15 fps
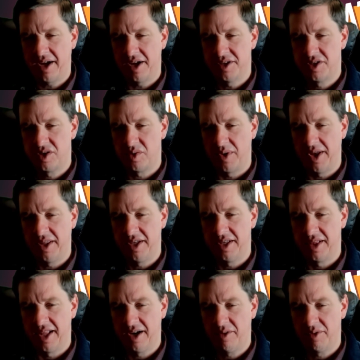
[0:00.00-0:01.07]

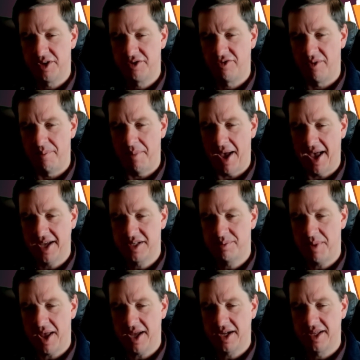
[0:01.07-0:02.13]
Australian licorice from Max
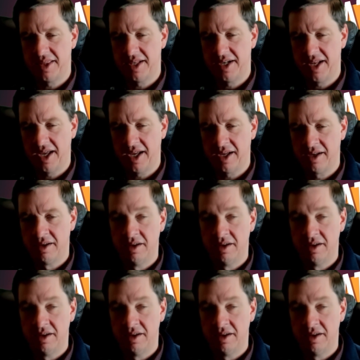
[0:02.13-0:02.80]
back in the day.